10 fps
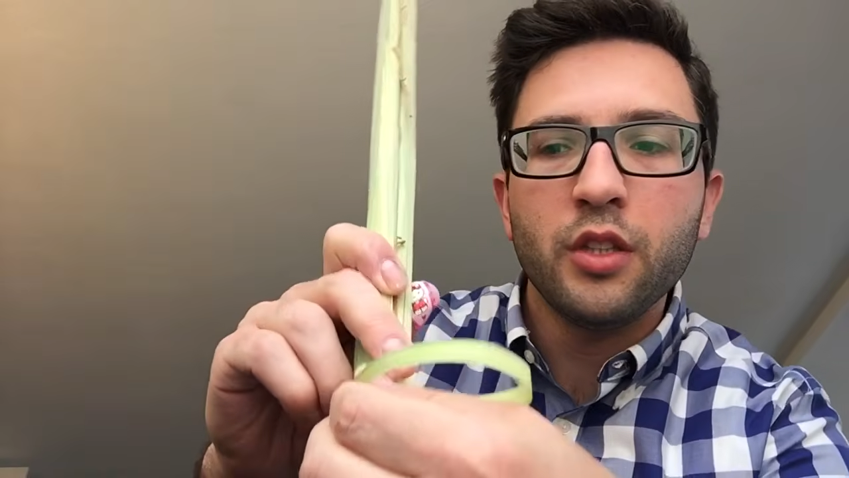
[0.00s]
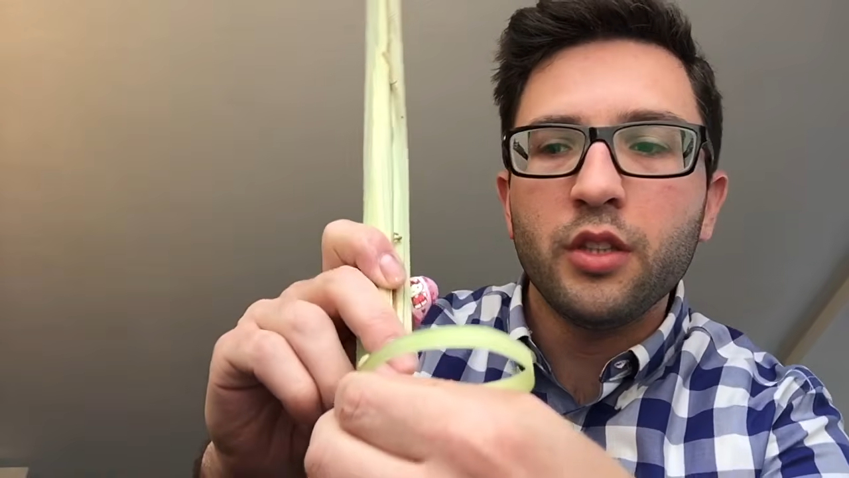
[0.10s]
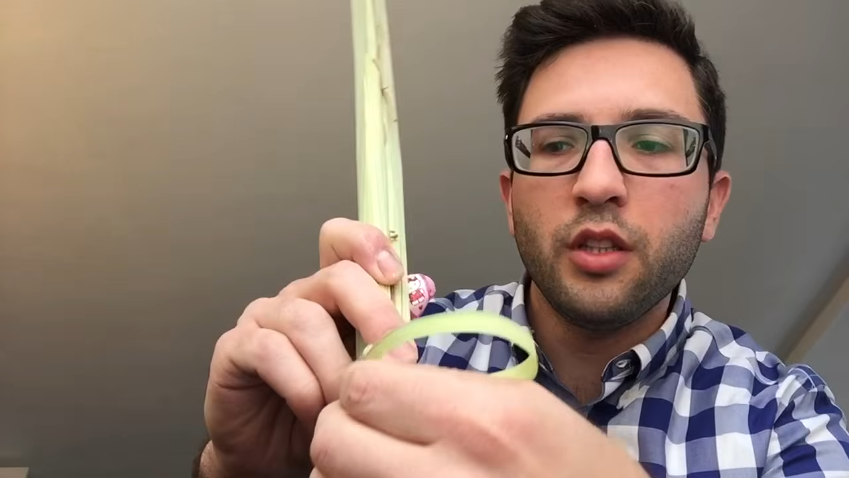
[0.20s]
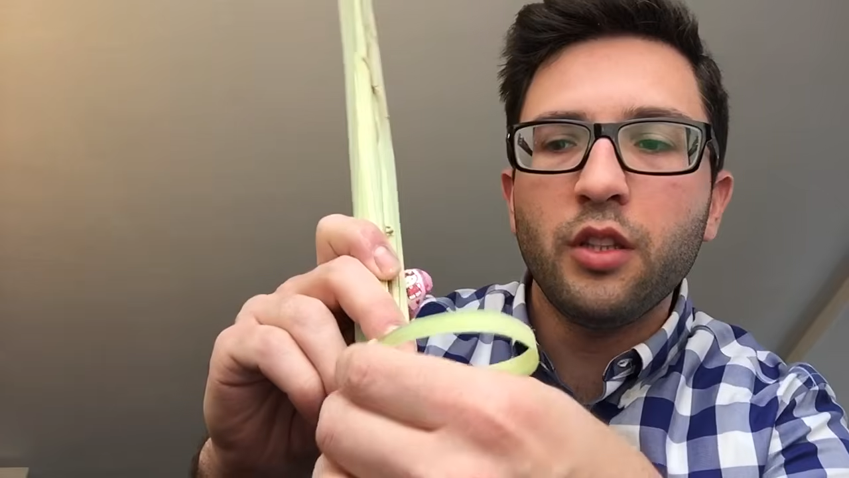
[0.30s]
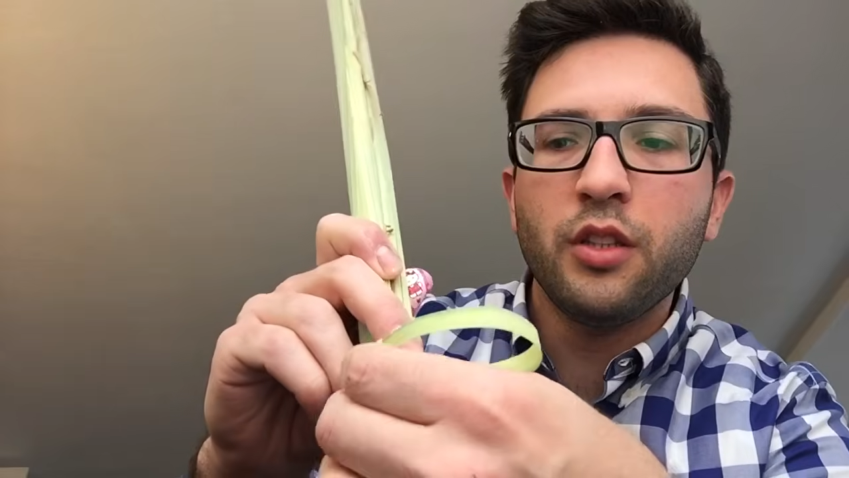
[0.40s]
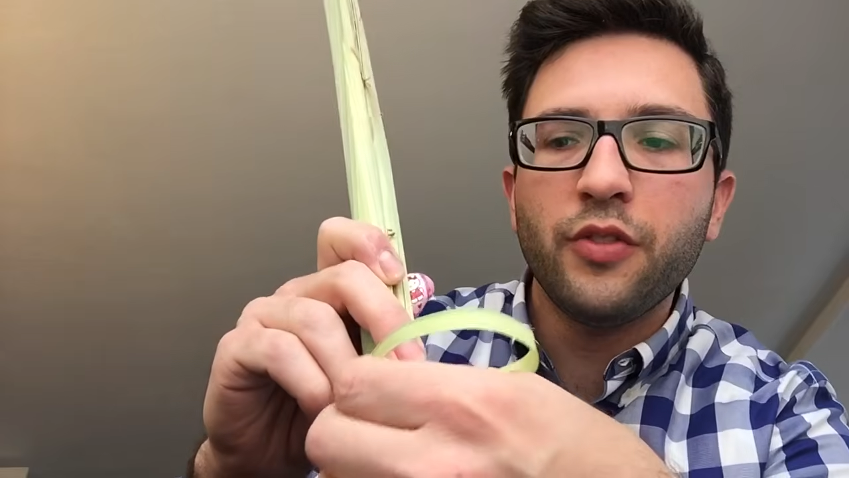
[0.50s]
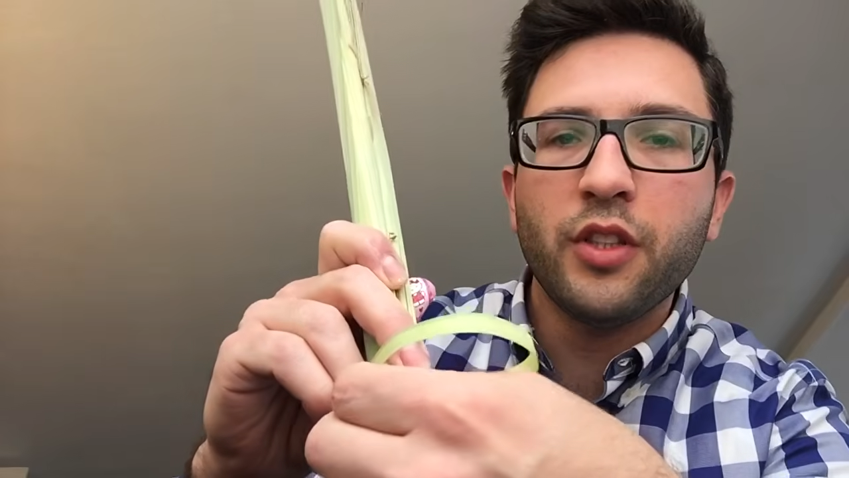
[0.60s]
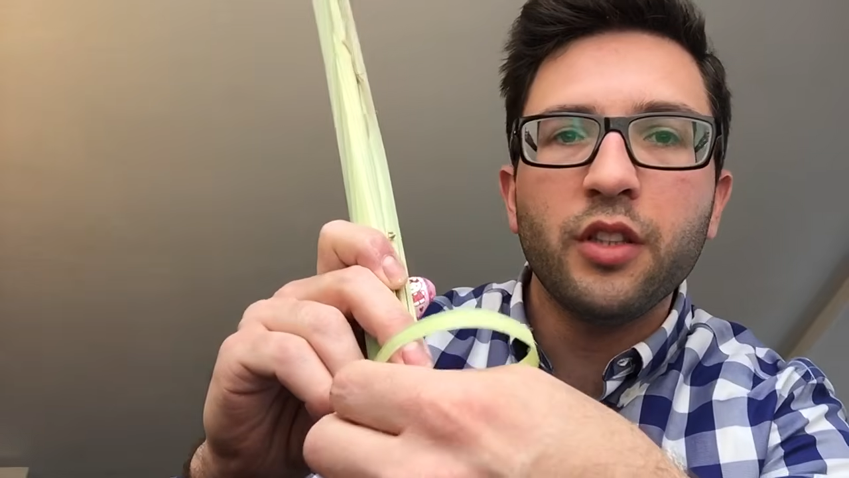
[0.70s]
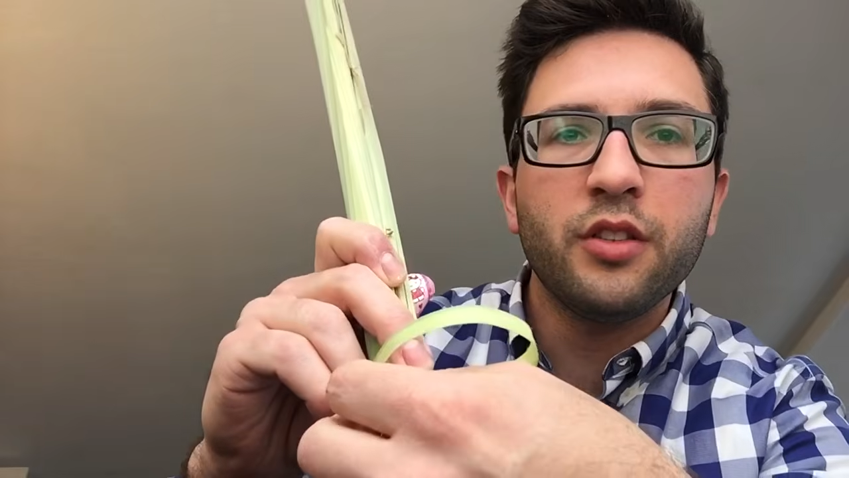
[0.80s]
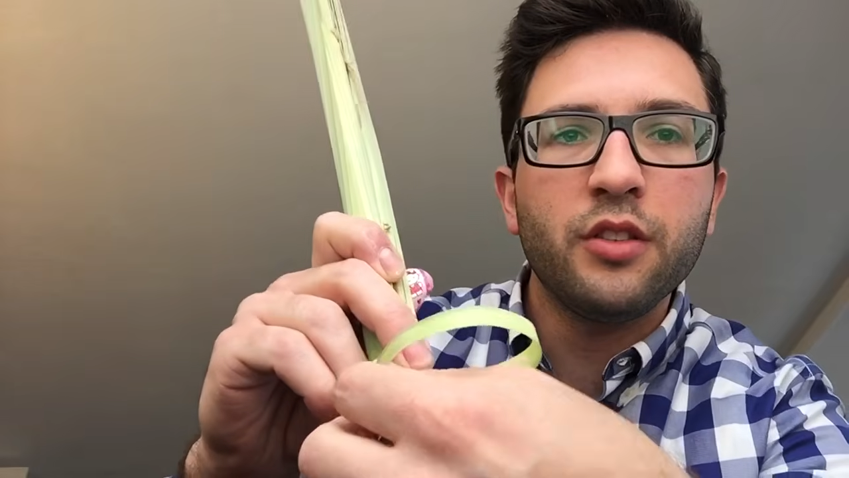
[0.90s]
a little
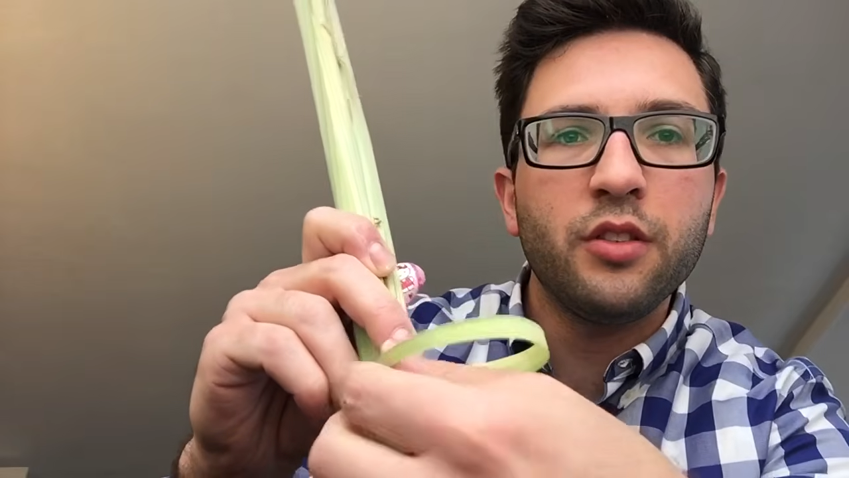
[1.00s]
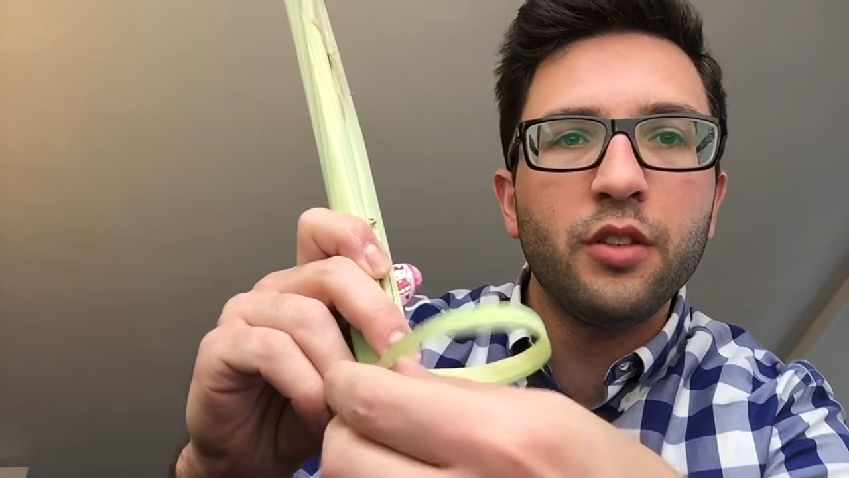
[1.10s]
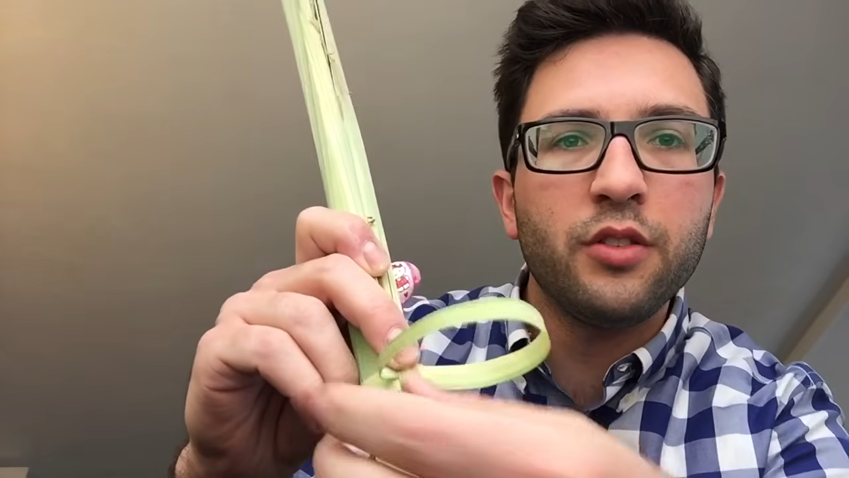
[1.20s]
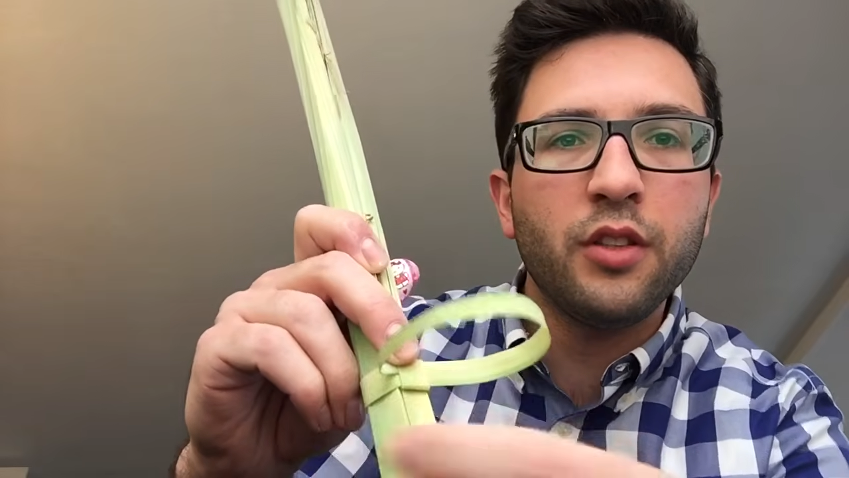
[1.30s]
difficult to do this